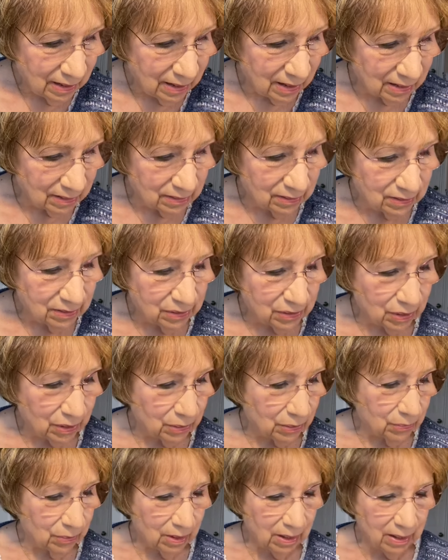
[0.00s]
And
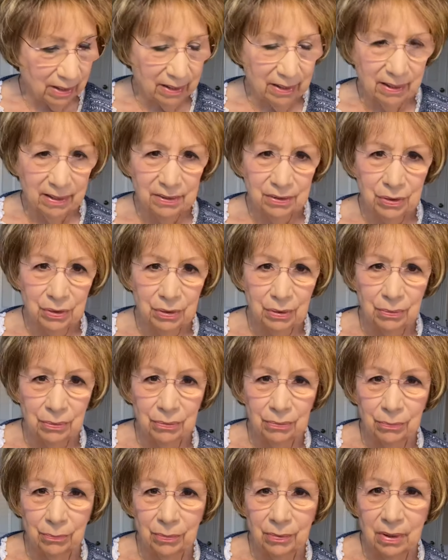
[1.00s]
so I had
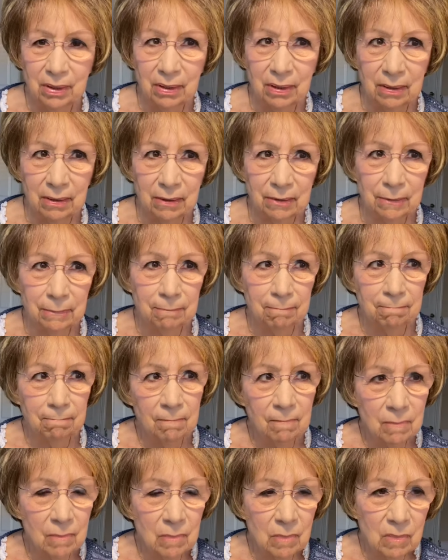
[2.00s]
to um,
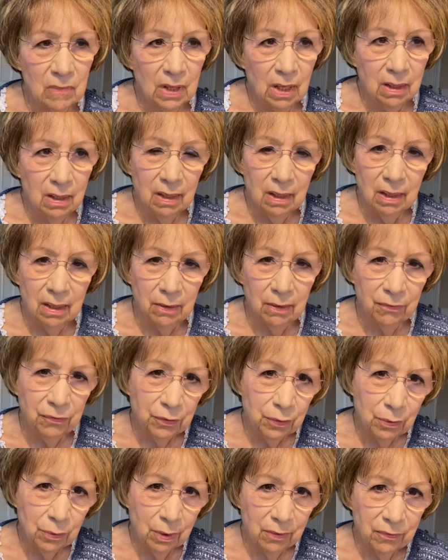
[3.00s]
if
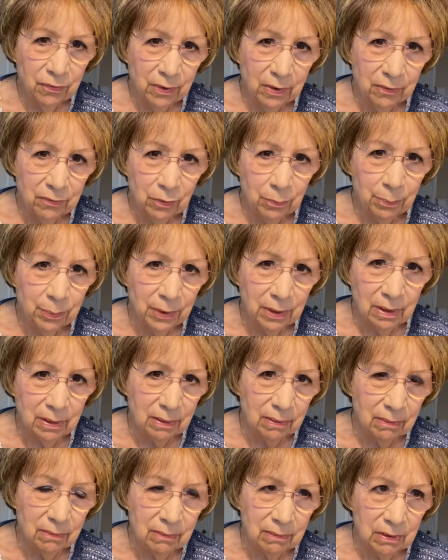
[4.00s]
you have ever
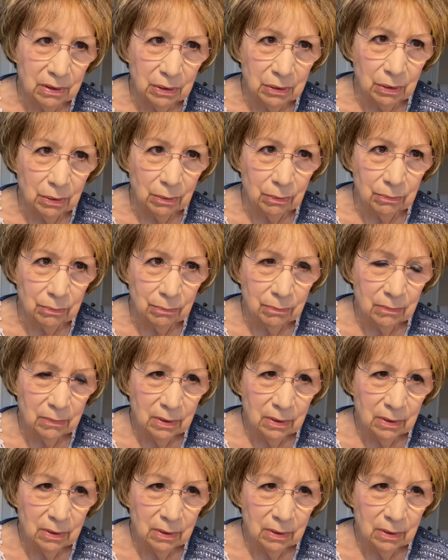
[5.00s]
been, you know,